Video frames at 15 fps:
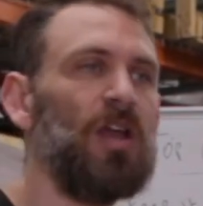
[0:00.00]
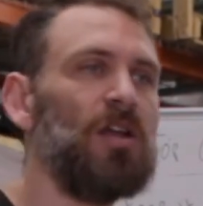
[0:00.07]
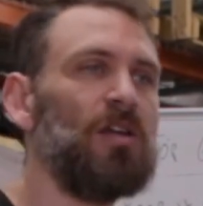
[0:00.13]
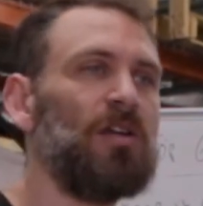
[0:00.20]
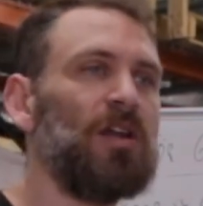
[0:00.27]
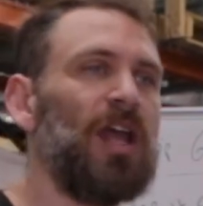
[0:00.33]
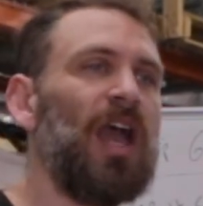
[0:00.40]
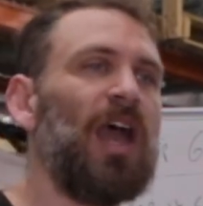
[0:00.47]

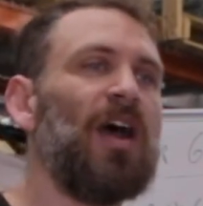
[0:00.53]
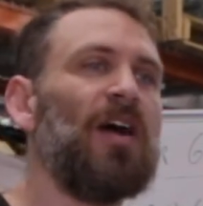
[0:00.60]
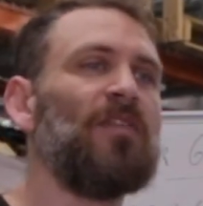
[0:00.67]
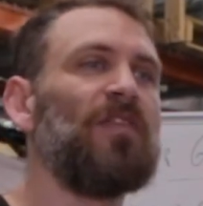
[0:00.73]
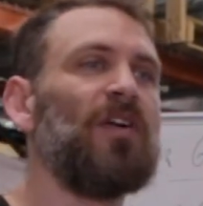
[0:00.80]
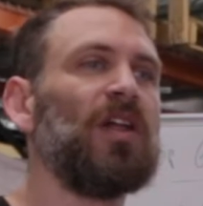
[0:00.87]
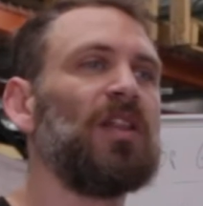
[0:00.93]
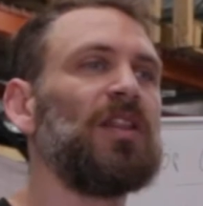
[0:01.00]
you're gonna
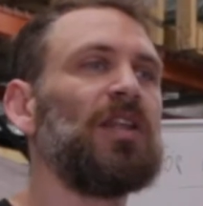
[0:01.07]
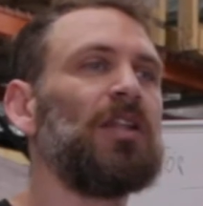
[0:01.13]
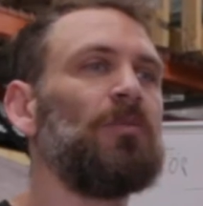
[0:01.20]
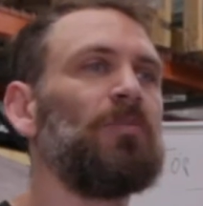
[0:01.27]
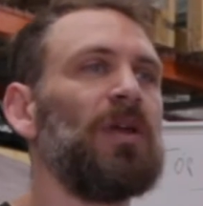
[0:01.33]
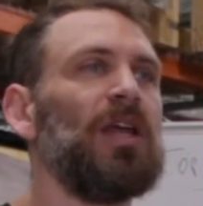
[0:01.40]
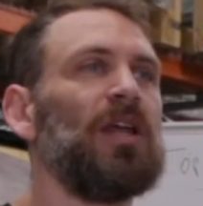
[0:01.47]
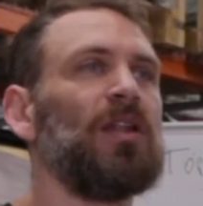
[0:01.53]
have a little
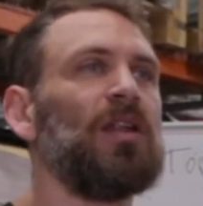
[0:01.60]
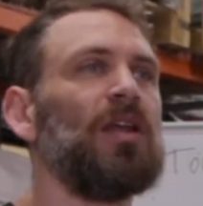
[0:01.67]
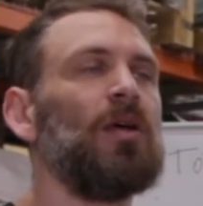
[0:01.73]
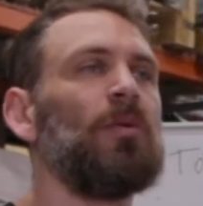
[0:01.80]
bit